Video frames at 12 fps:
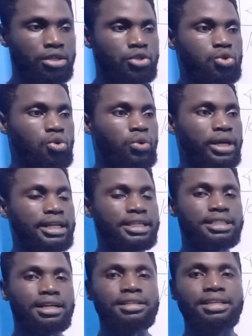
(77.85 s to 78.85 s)
So when
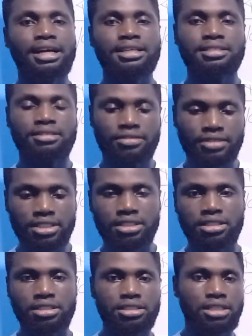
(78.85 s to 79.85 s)
the child has
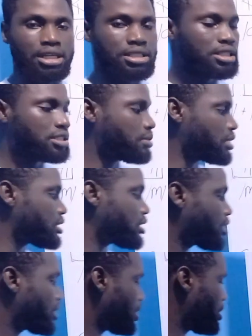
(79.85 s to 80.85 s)
reached this stage, it
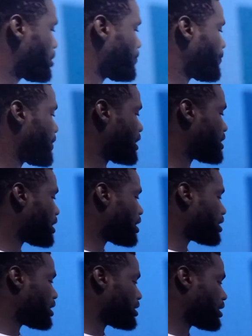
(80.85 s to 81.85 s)
means the
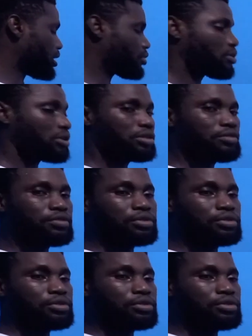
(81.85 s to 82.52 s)
child is at what?